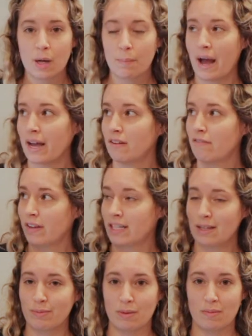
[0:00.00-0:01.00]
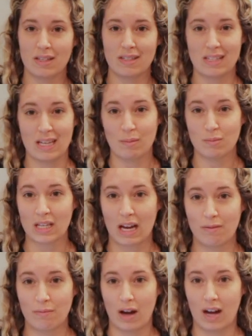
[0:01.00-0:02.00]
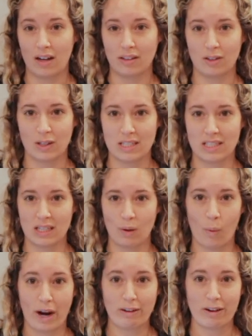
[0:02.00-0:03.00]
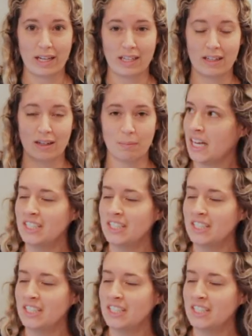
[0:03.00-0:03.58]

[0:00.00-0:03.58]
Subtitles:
go back and fix up some of the seams that you can see the white right here.